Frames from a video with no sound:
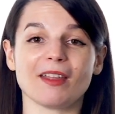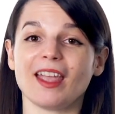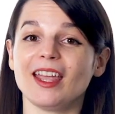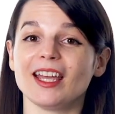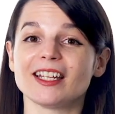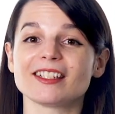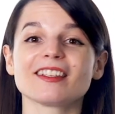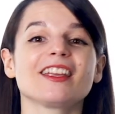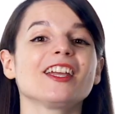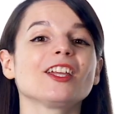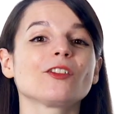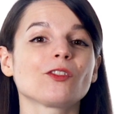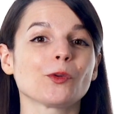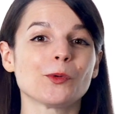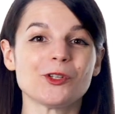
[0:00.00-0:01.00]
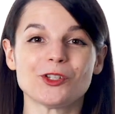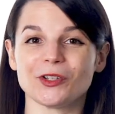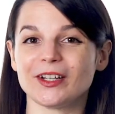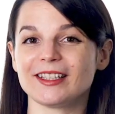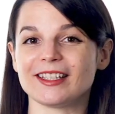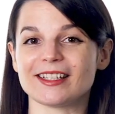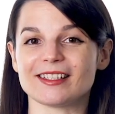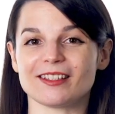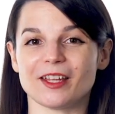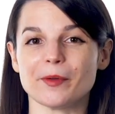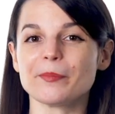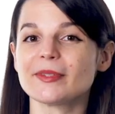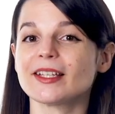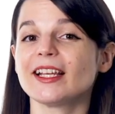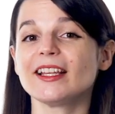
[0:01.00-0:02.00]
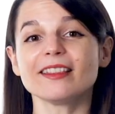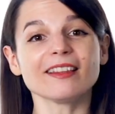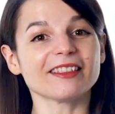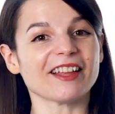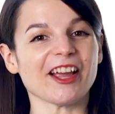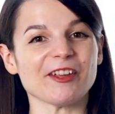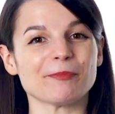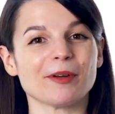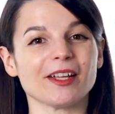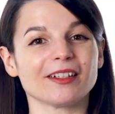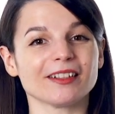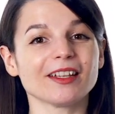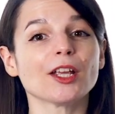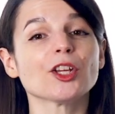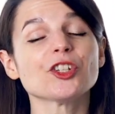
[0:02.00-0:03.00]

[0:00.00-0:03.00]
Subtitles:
And if you enjoyed these tips, hit the like button,